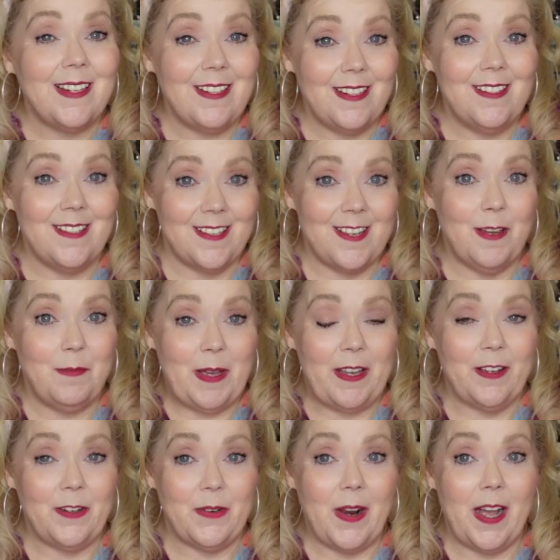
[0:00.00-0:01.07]
I need to set my
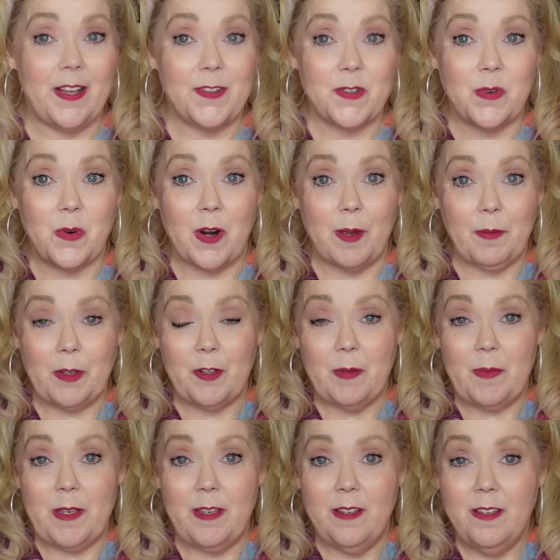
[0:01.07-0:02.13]
under eyes, or I'm going to
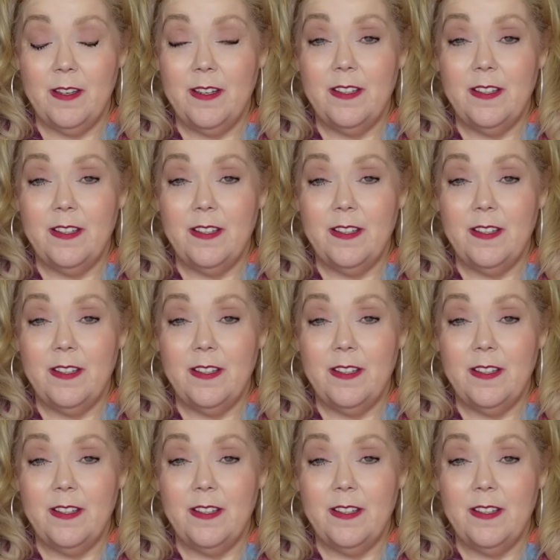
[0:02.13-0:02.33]
be